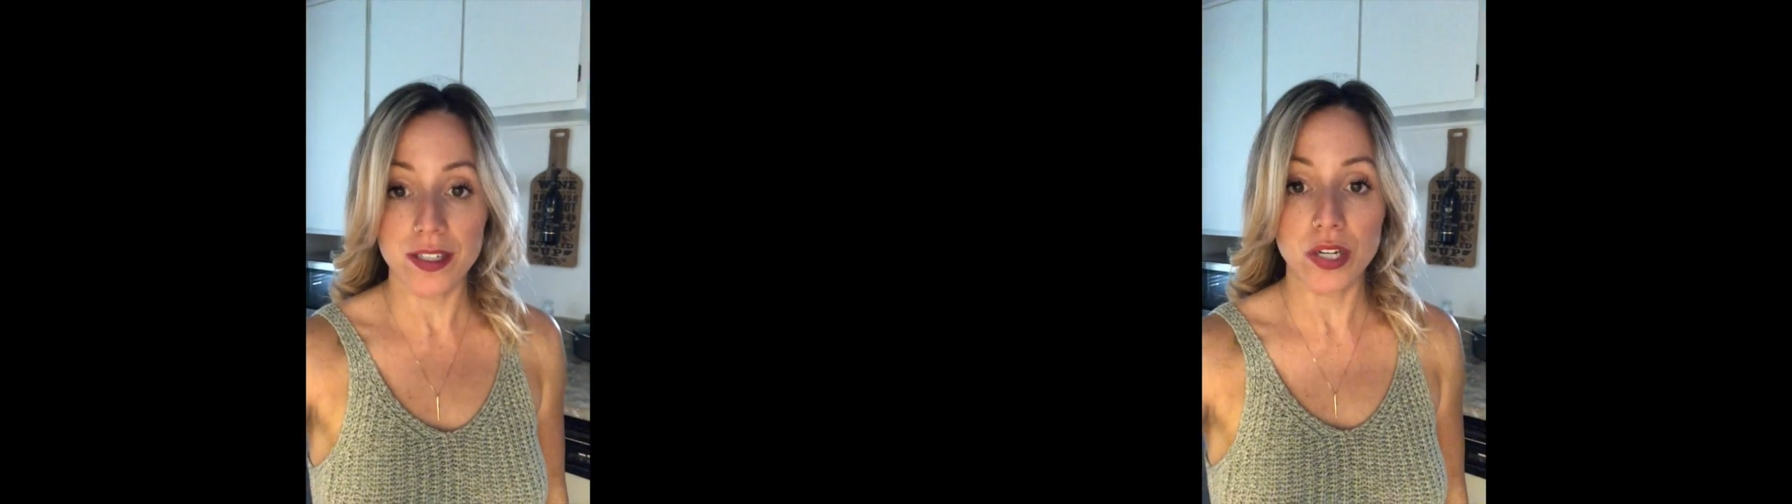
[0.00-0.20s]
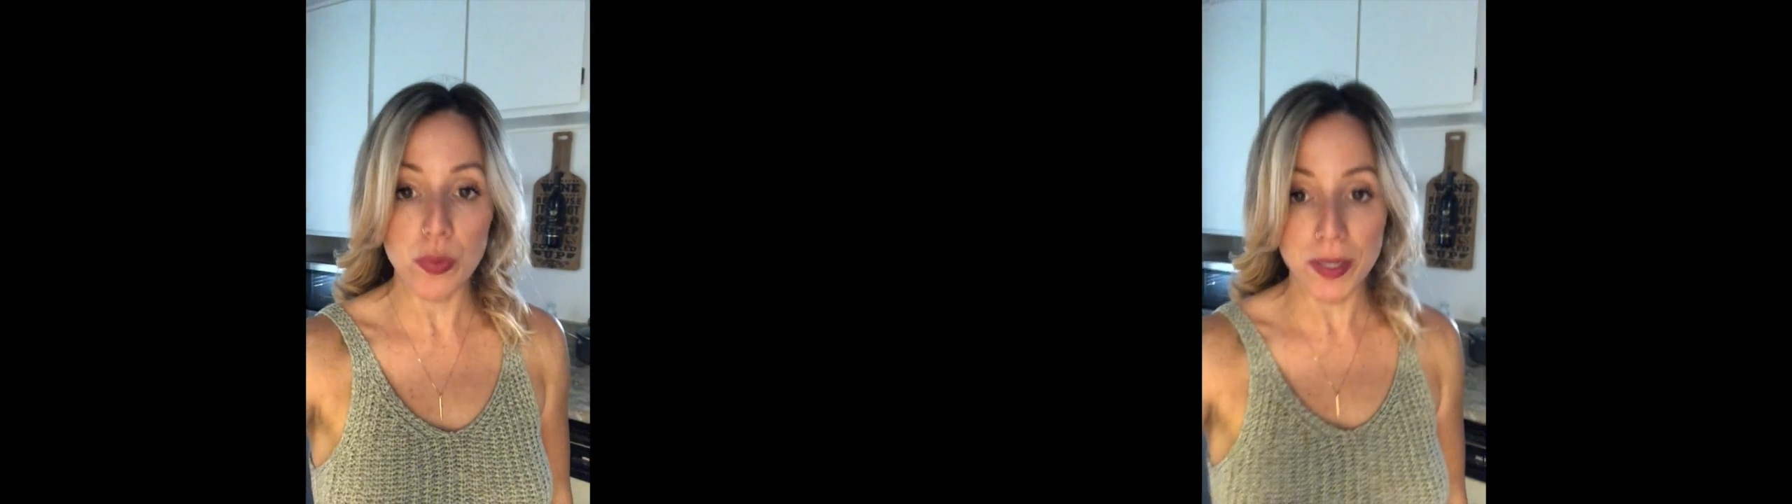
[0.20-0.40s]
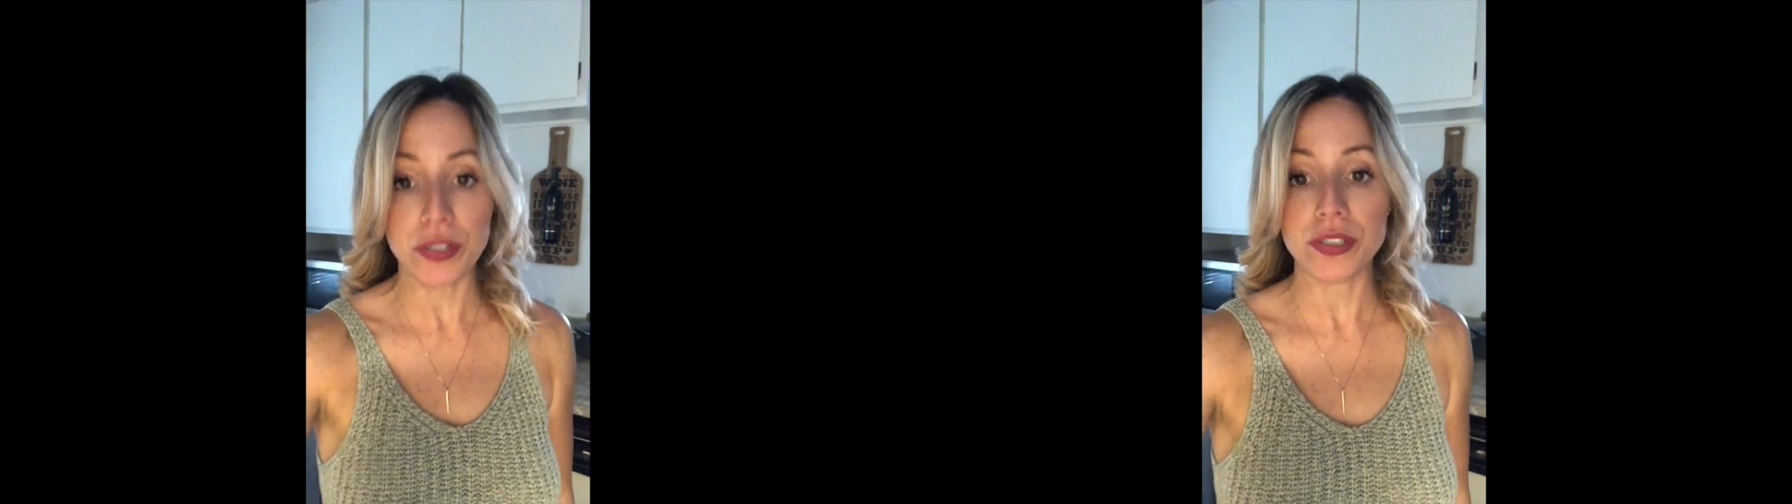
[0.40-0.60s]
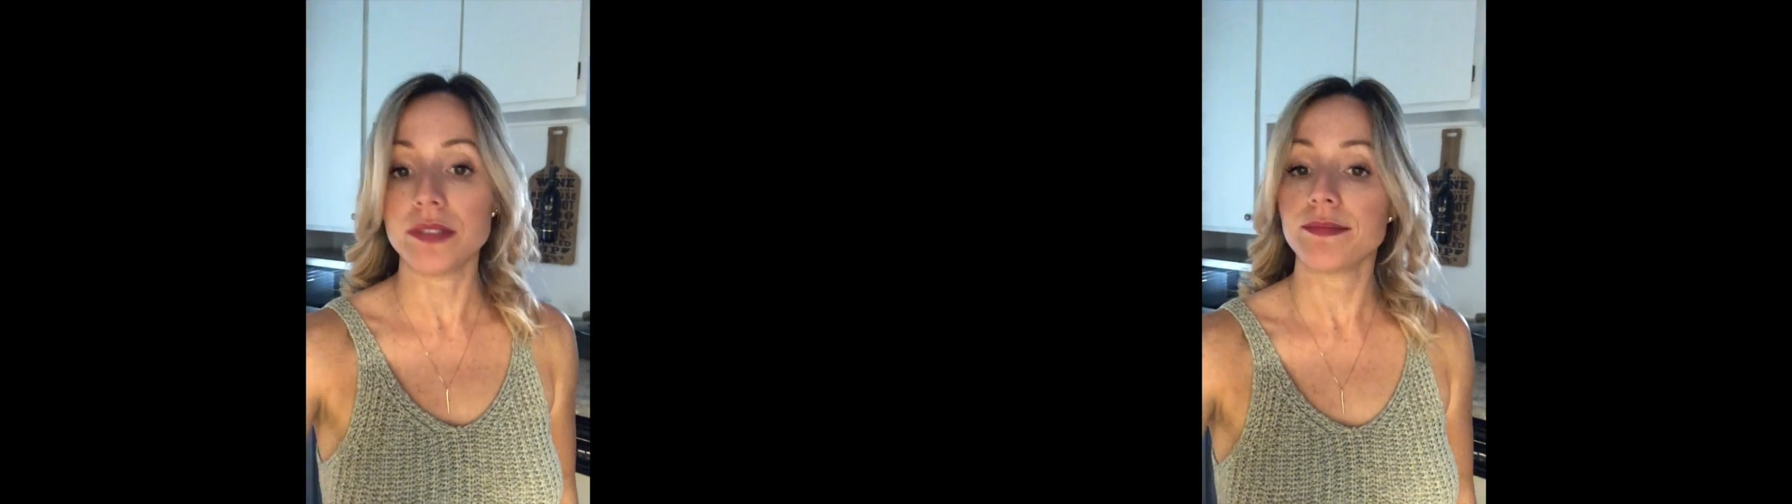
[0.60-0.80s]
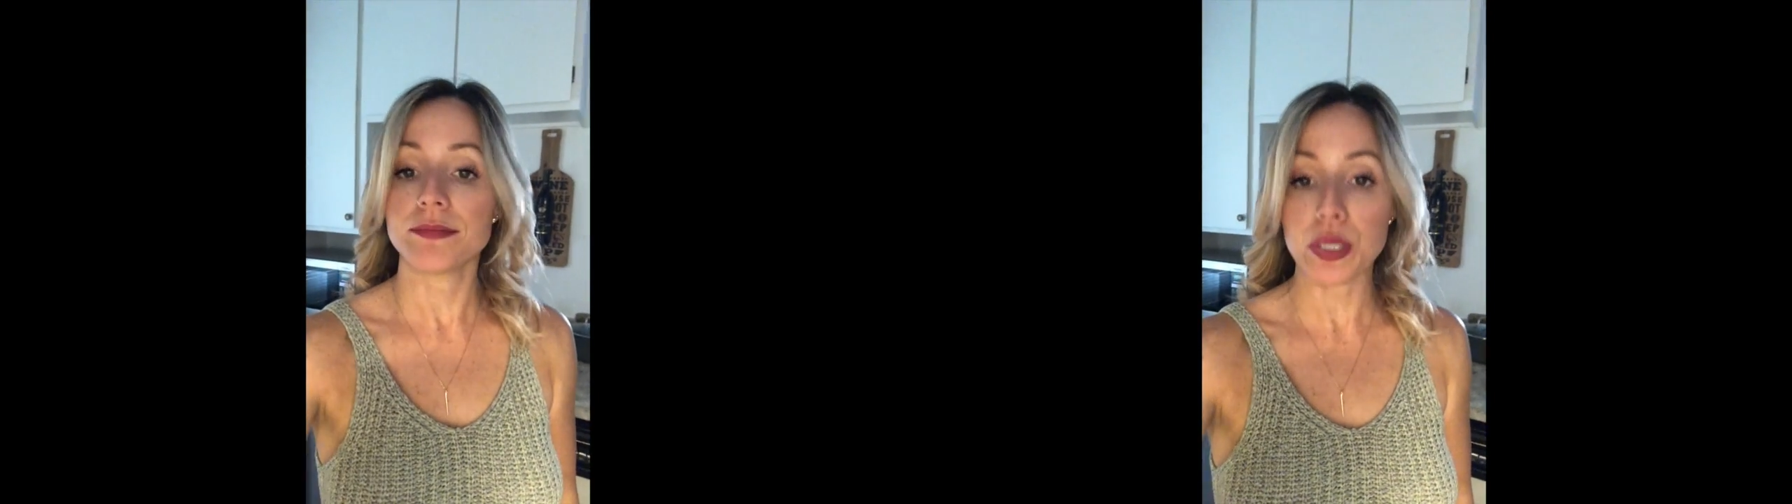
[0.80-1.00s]
oatmeal
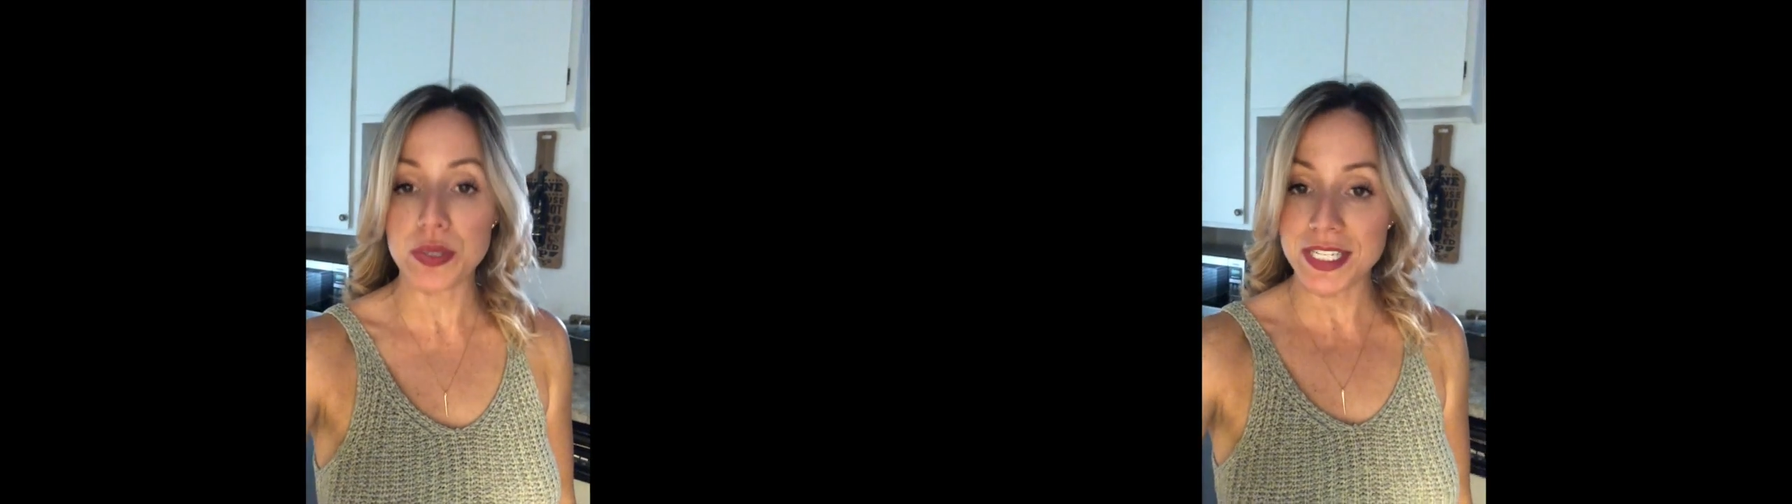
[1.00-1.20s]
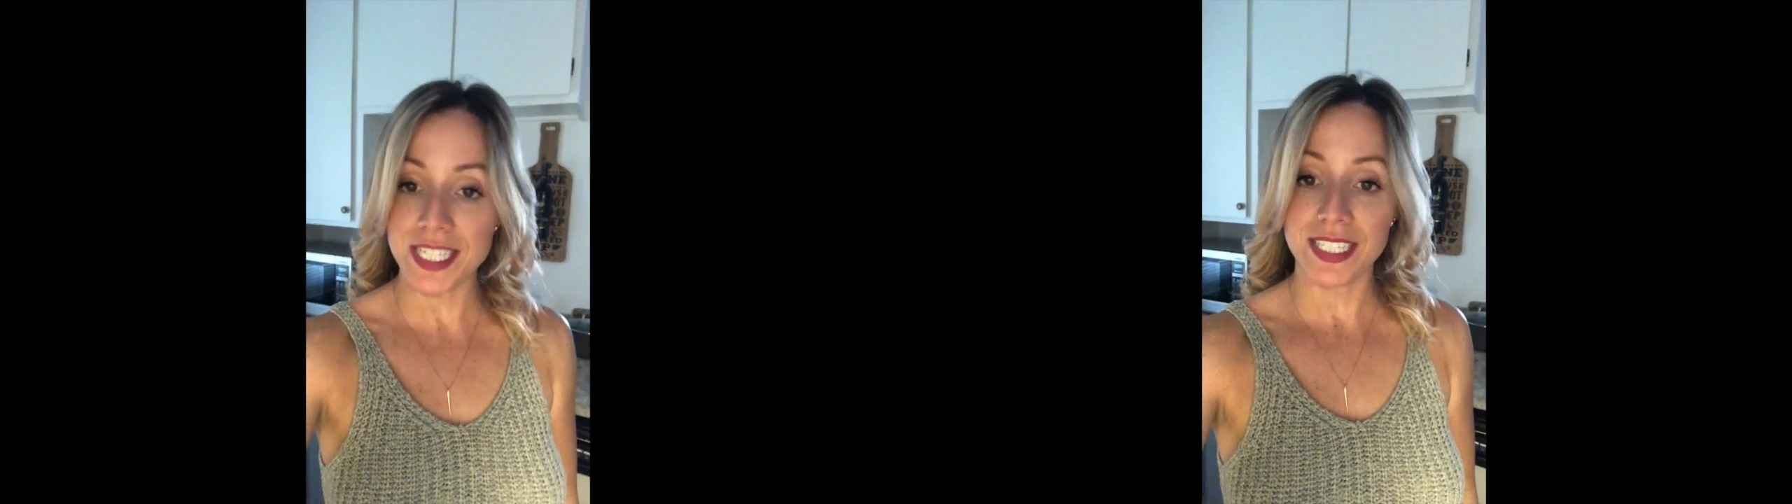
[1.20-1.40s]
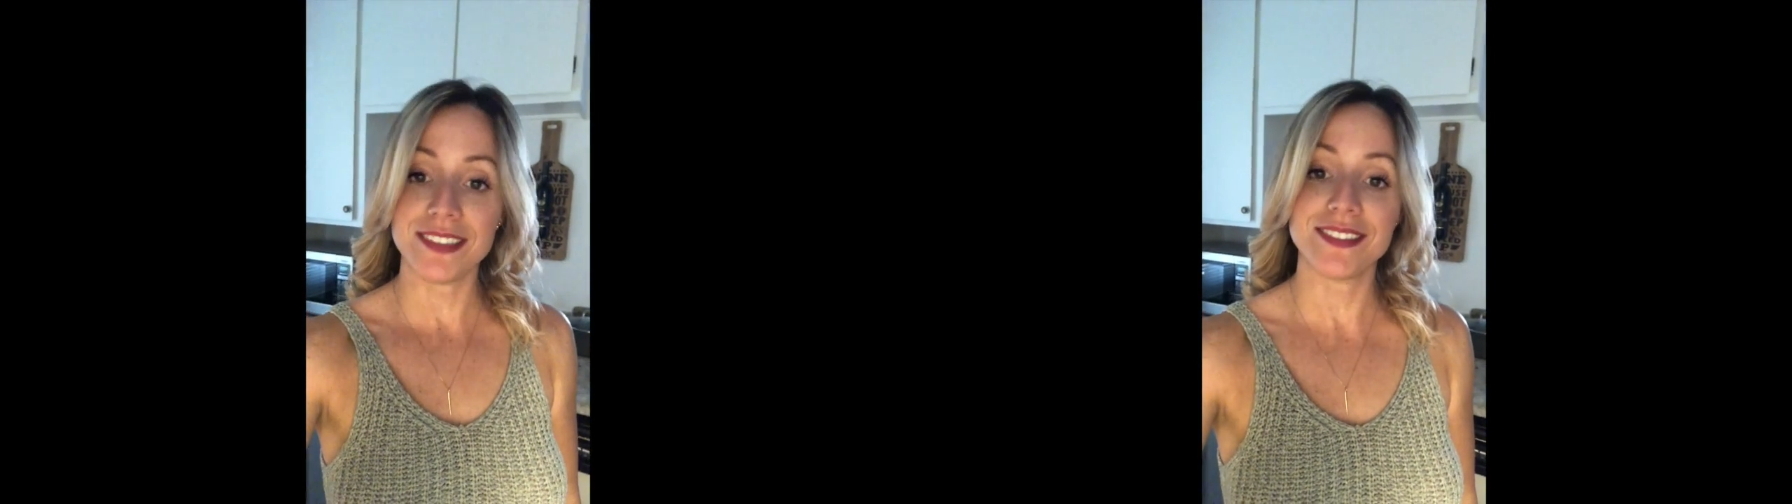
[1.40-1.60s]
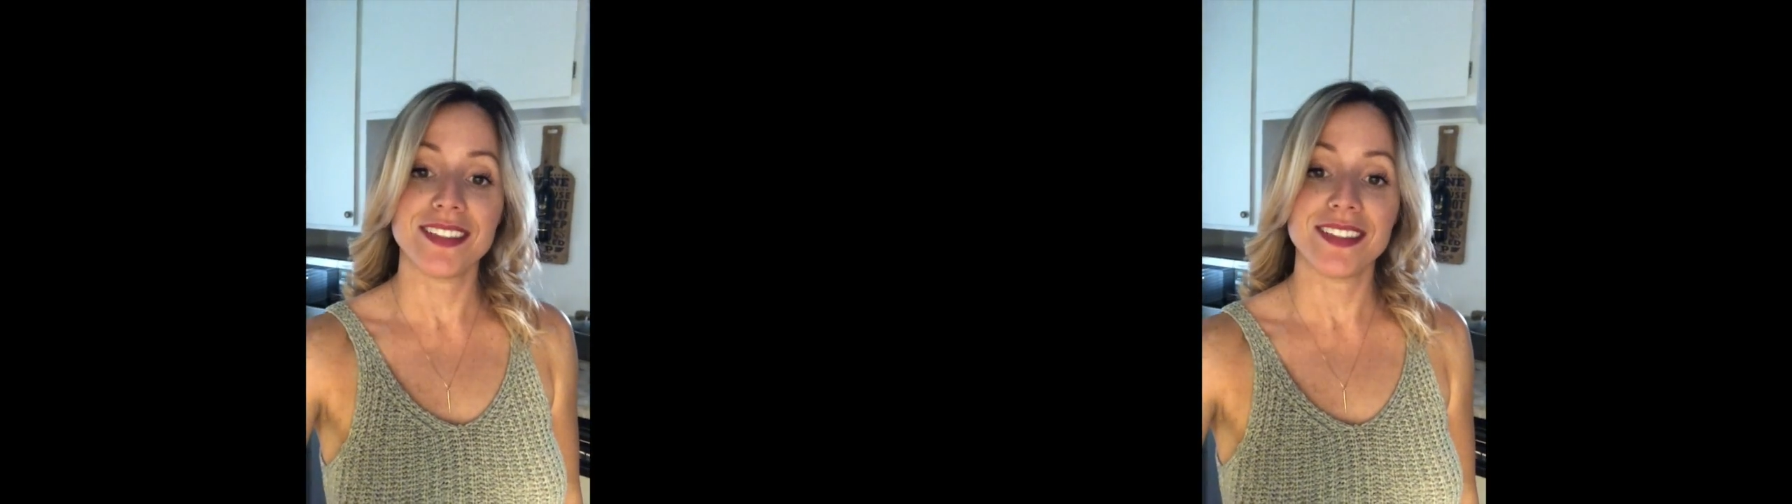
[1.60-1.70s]
protein